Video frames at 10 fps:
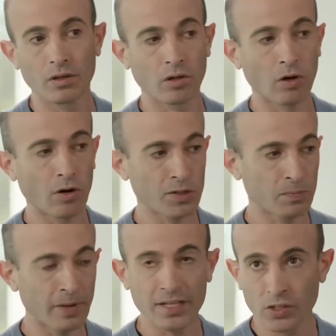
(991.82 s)

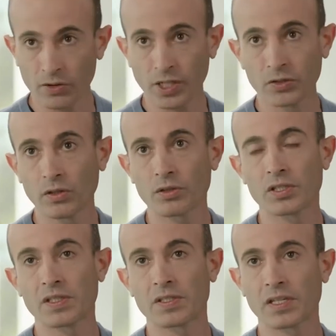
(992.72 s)
caused by new
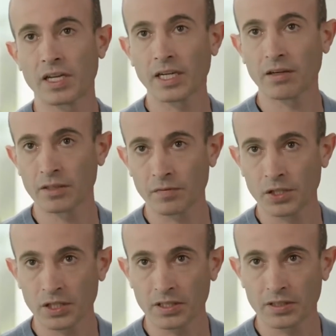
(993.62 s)
technologies like
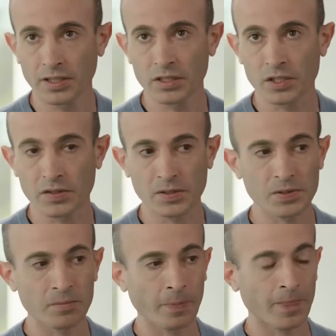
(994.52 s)
artificial
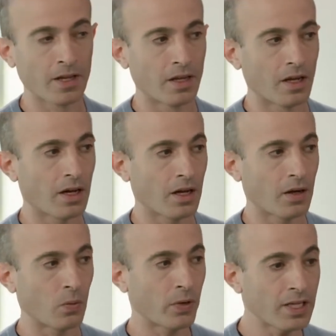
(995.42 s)
intelligence,
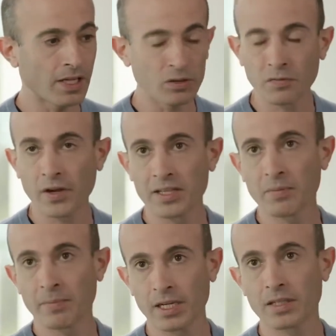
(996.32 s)
we need to find a
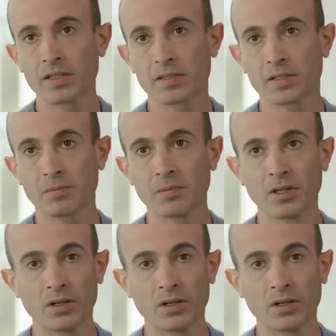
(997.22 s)
mechanism